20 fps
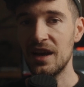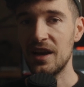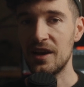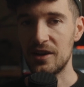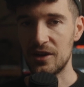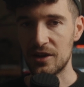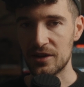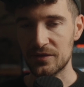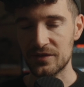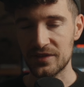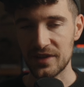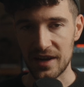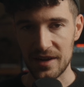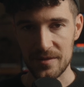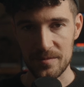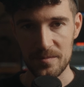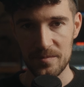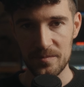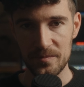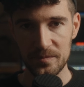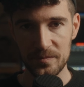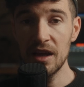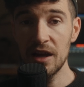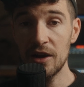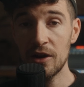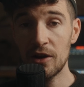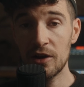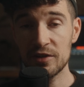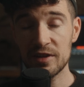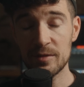a lot of time.
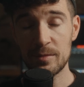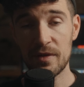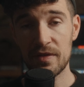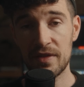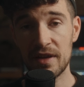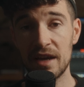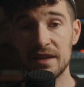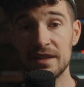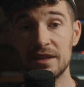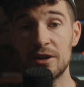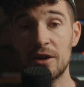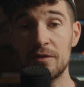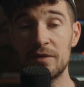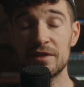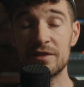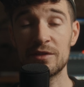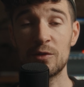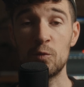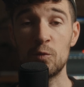On top of that, it offers a